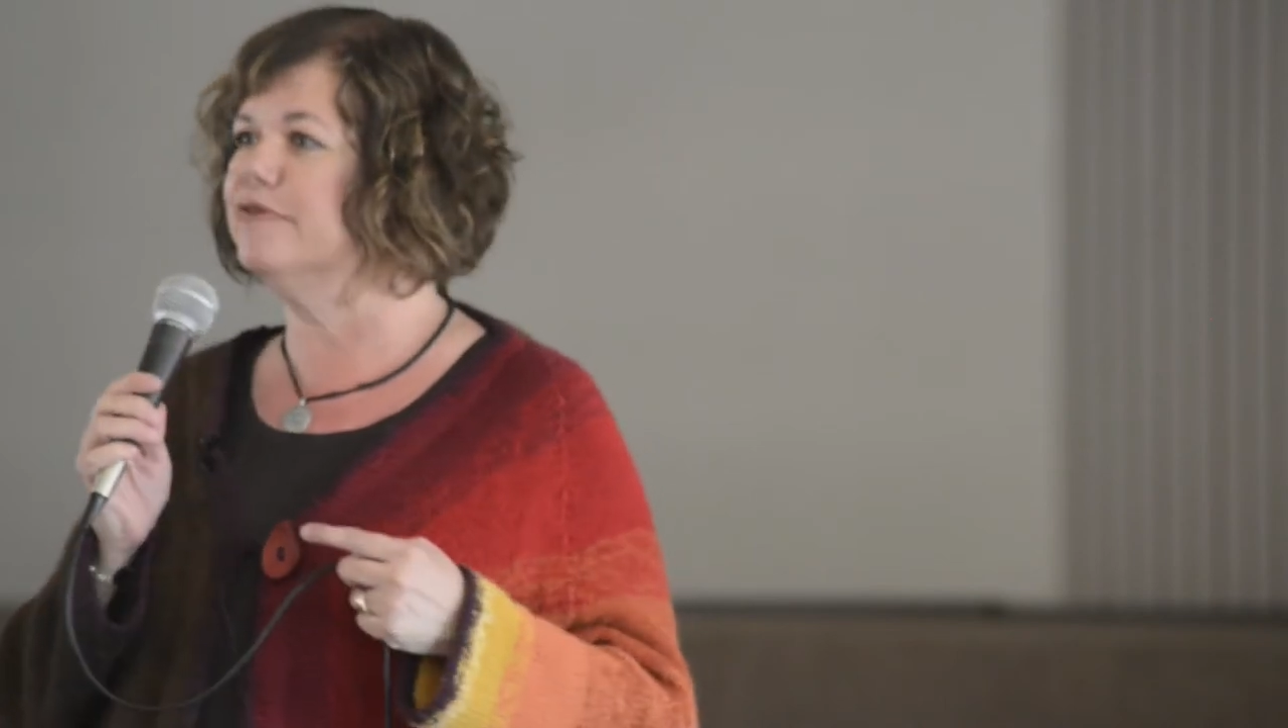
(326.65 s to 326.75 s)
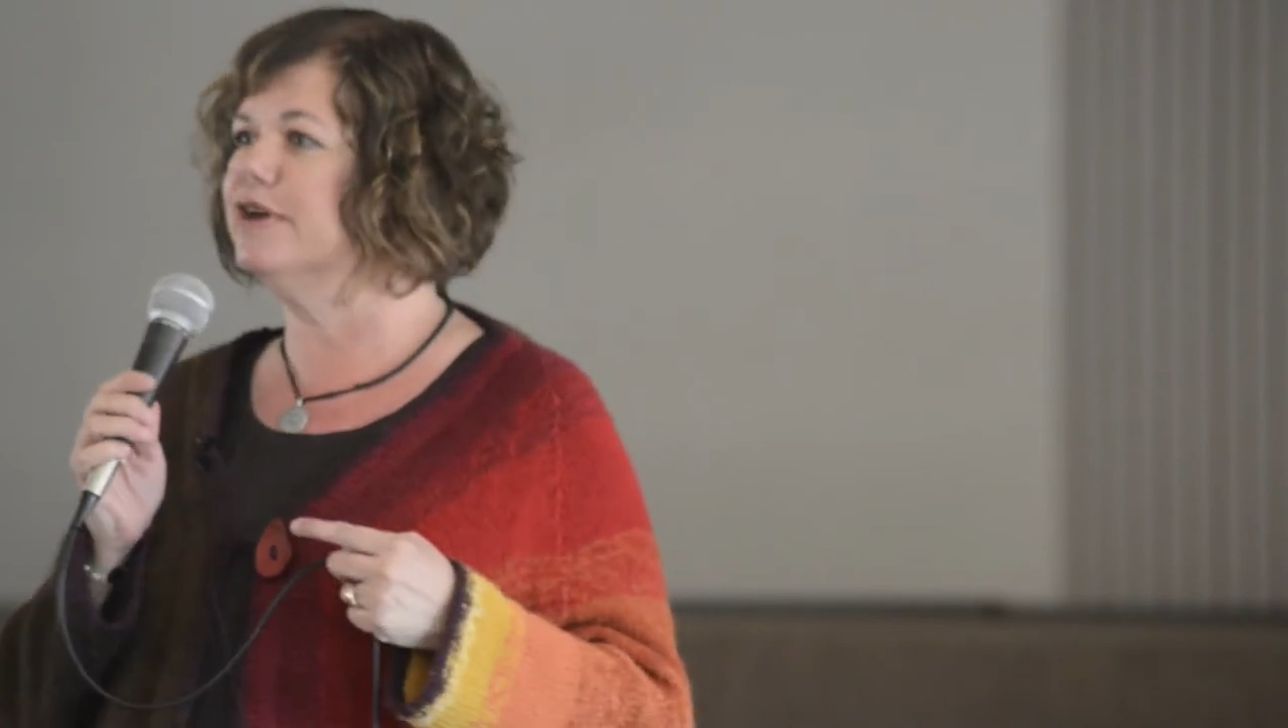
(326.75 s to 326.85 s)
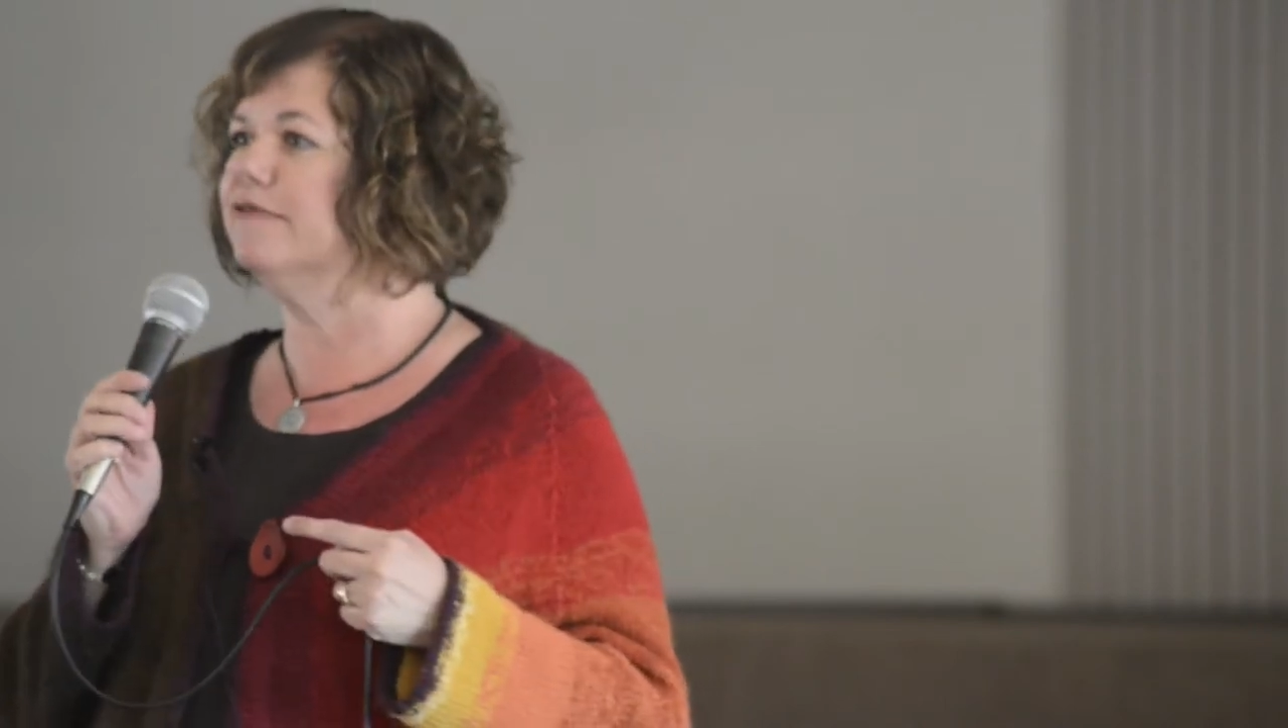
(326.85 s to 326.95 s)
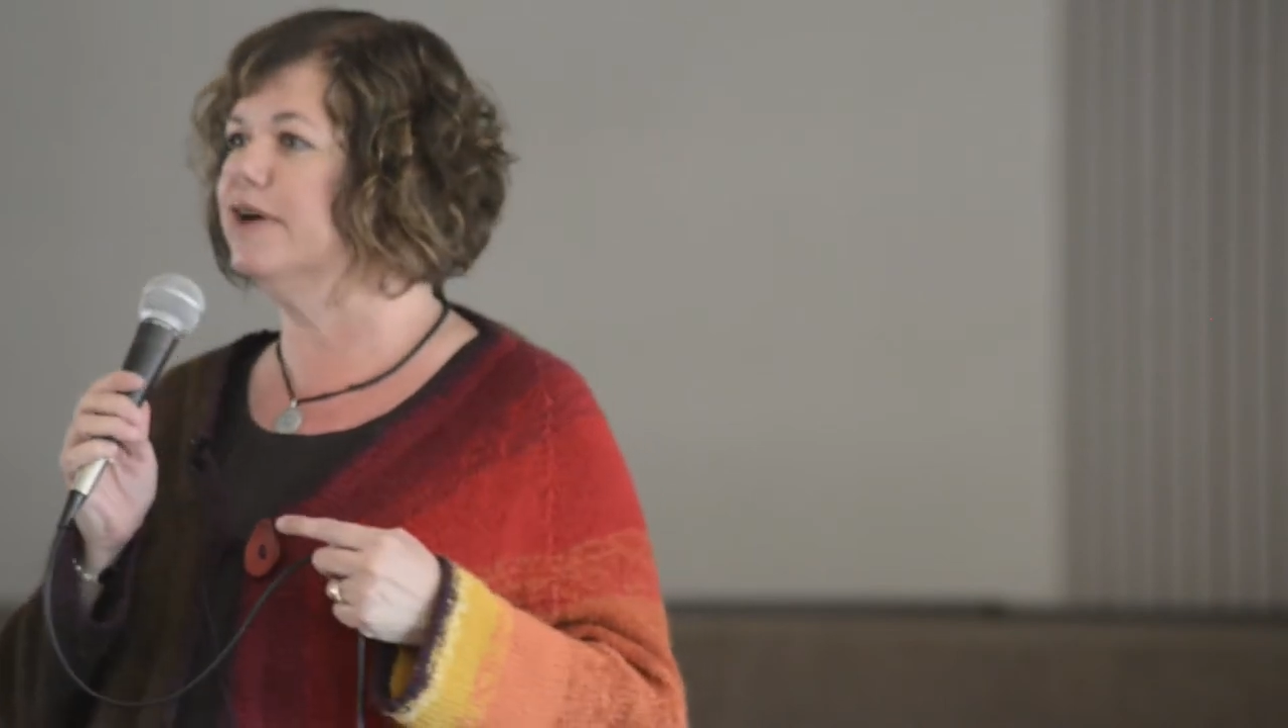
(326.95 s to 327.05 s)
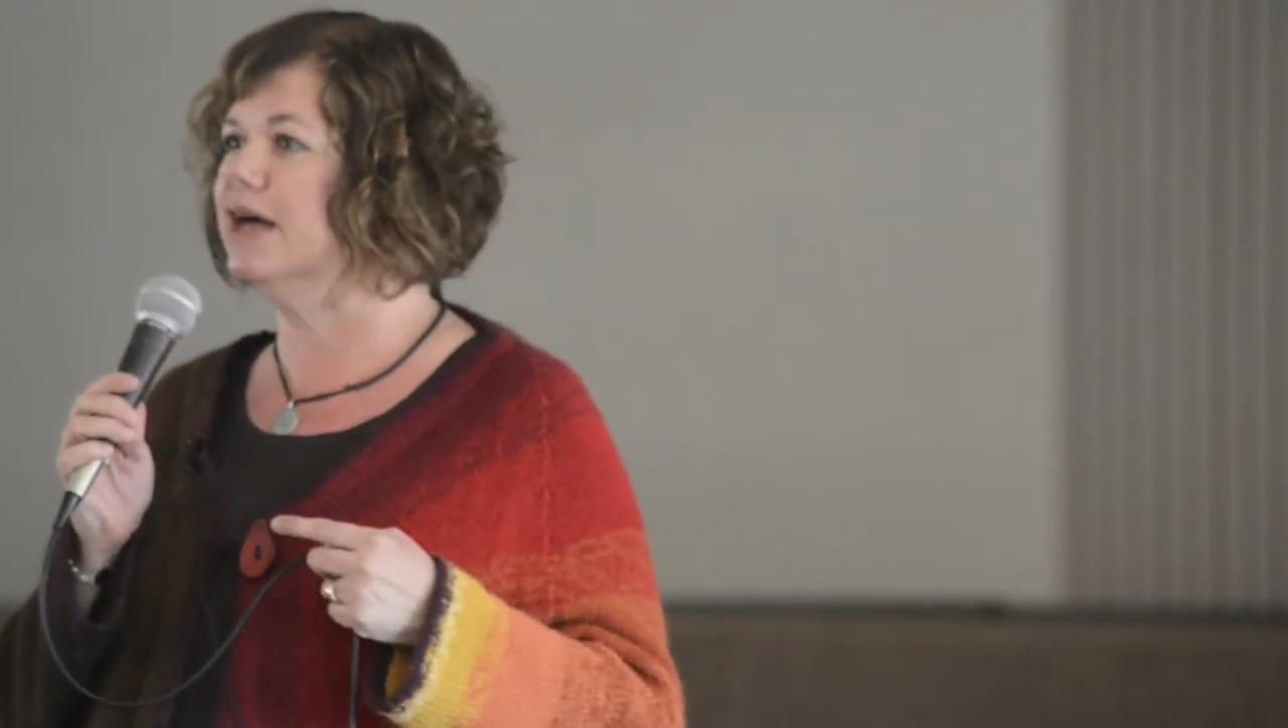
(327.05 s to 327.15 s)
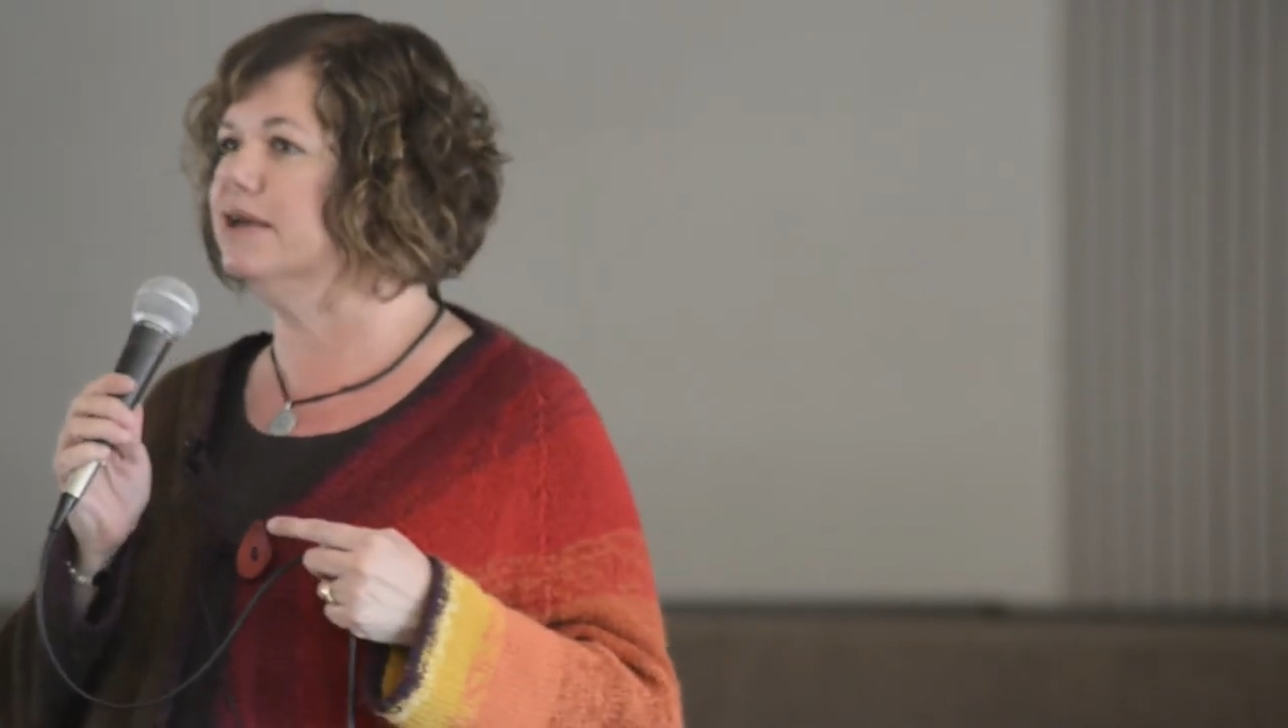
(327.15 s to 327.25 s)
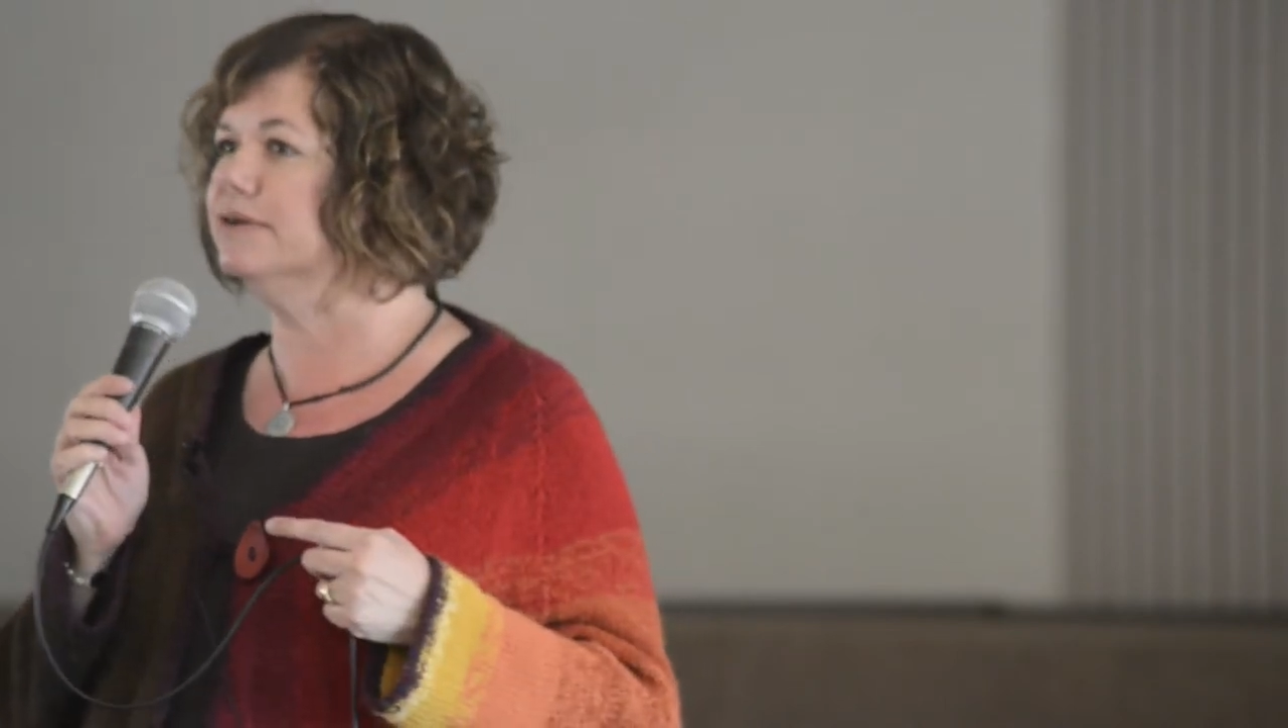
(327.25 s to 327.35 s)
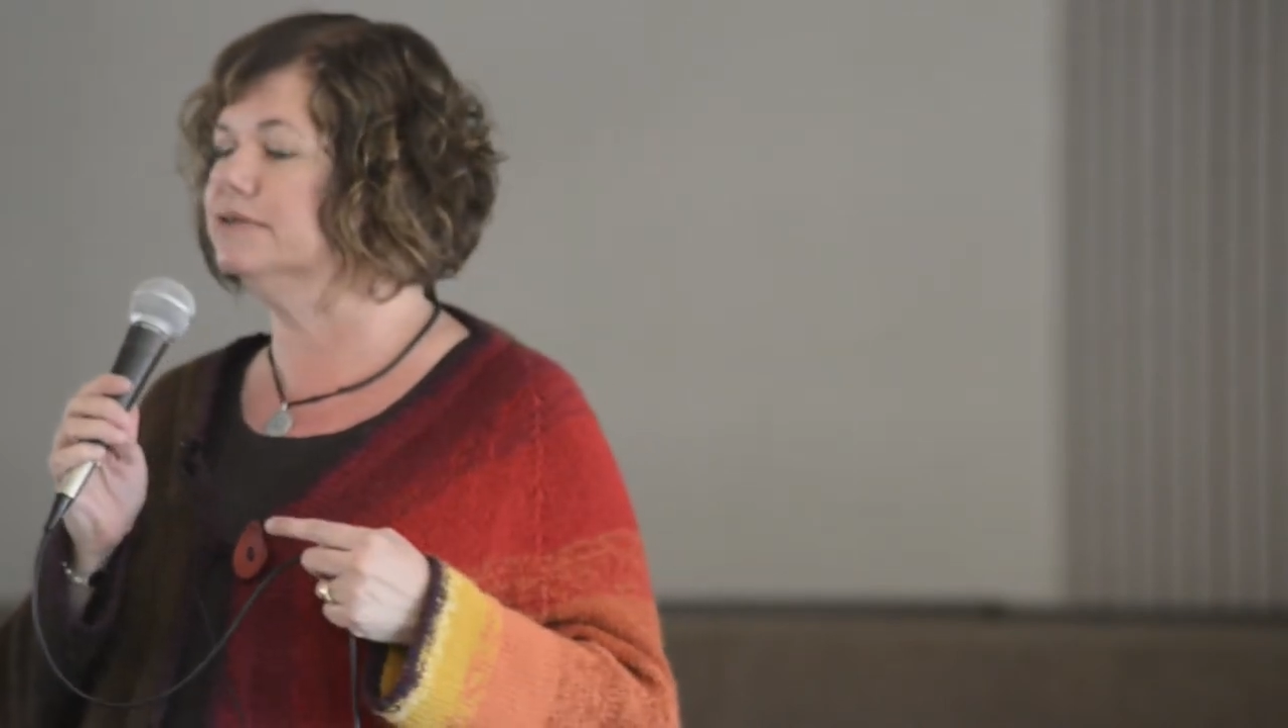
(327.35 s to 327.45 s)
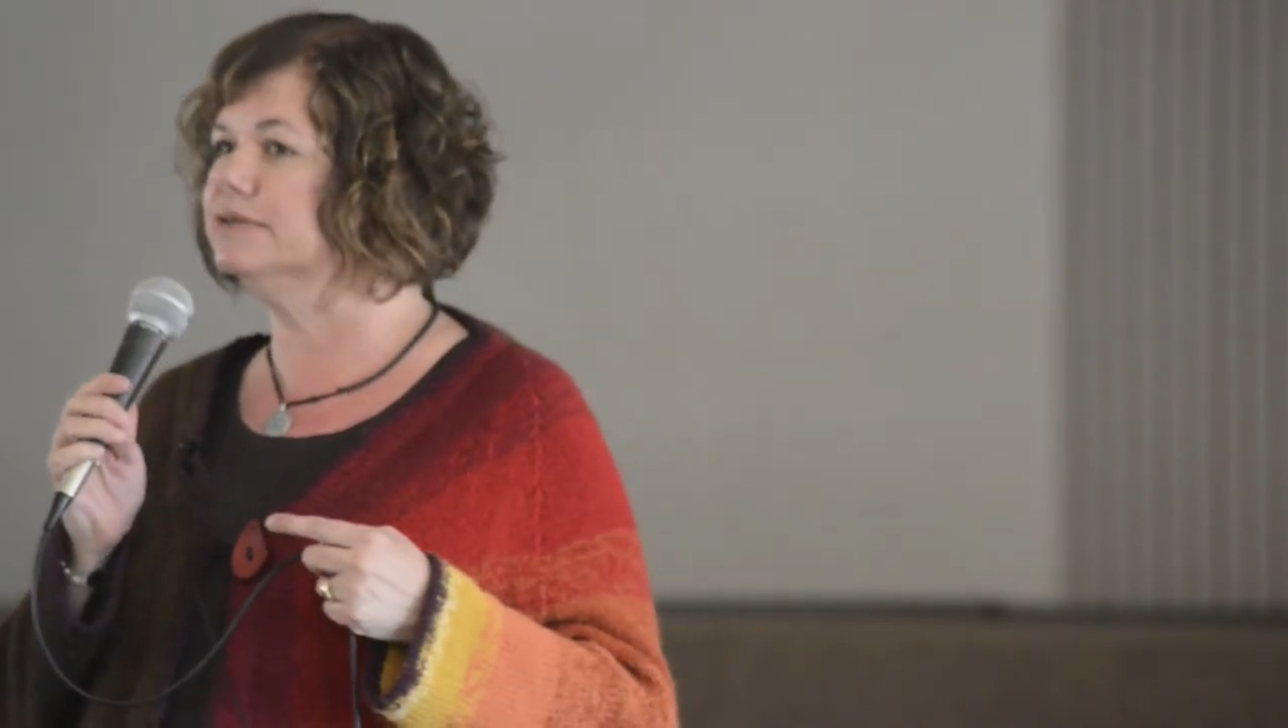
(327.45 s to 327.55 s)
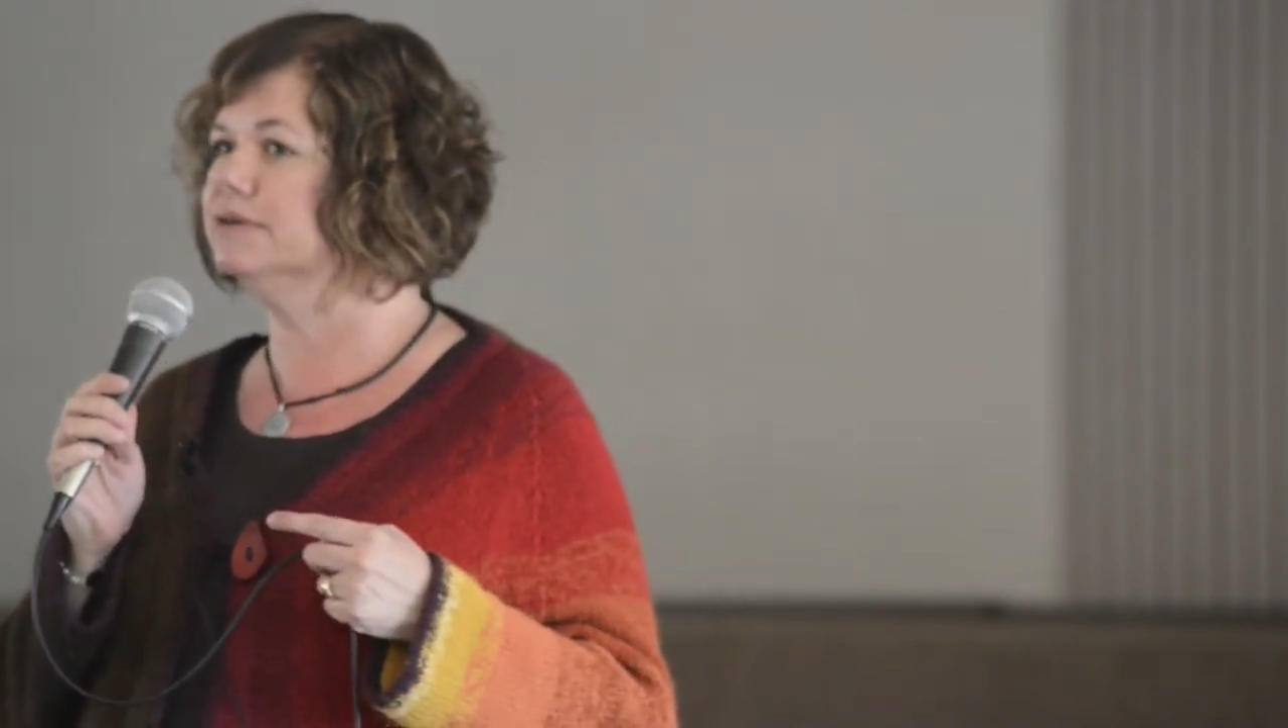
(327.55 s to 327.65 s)
their
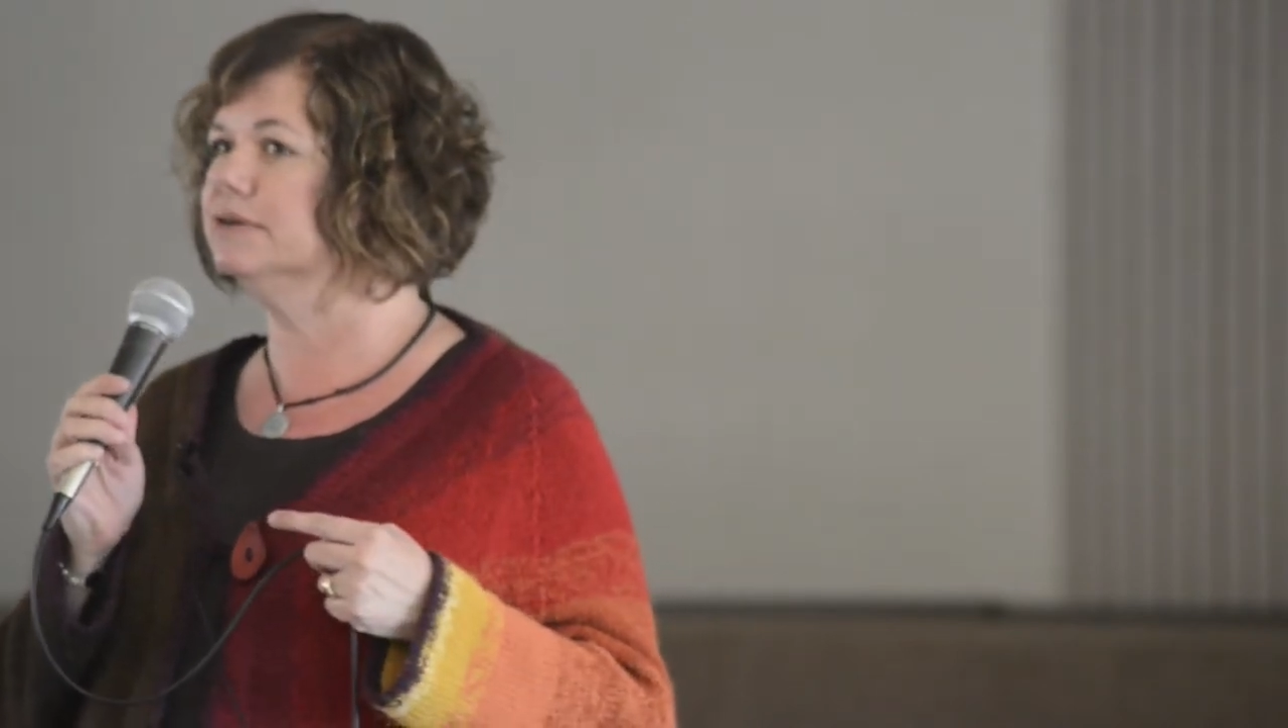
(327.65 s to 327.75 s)
values.